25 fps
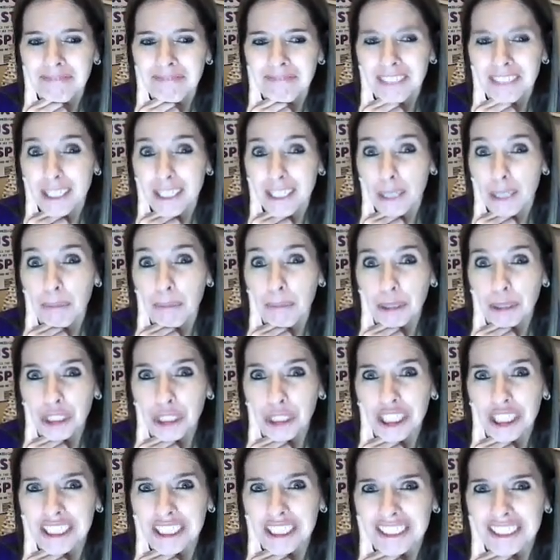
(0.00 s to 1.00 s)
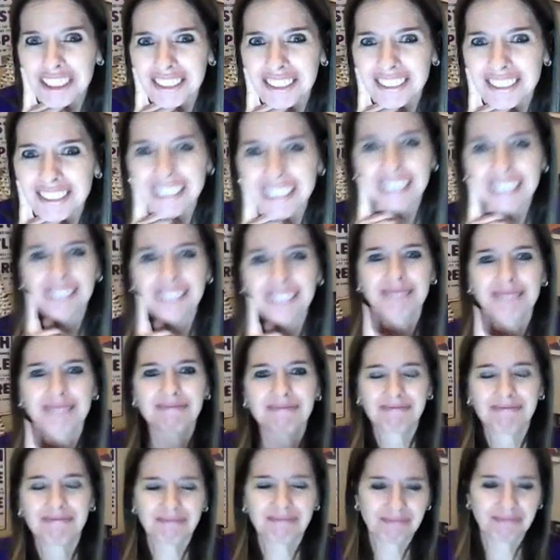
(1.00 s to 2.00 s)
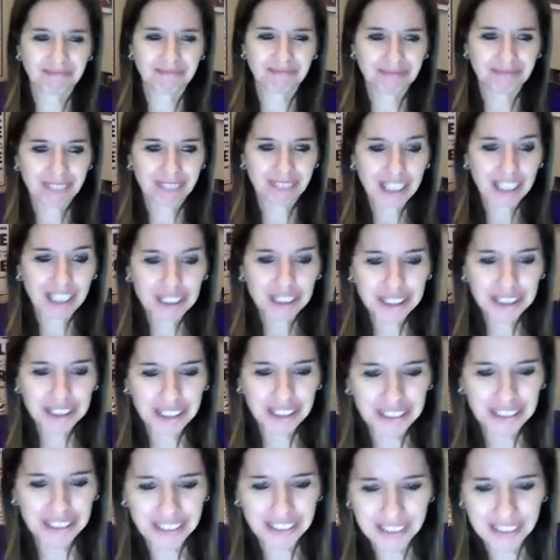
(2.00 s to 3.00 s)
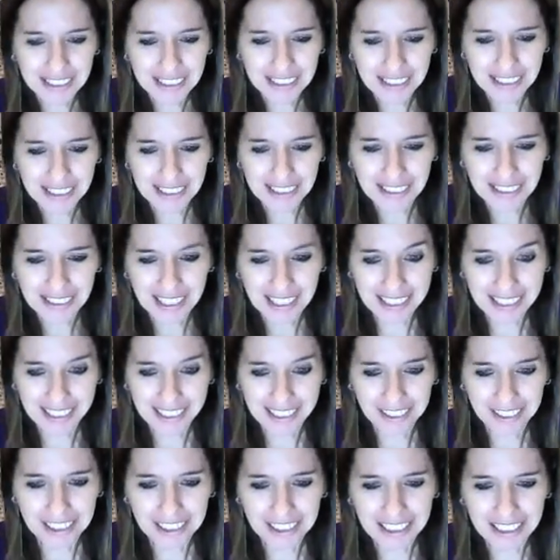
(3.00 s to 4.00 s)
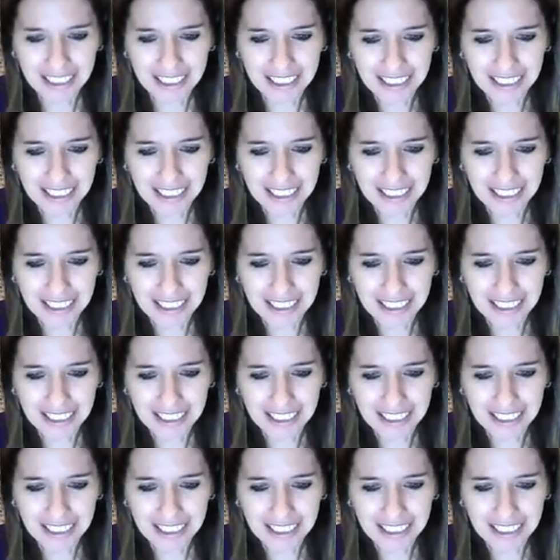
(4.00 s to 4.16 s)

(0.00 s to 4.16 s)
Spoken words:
A couple chunks, aren't there? So, I agree.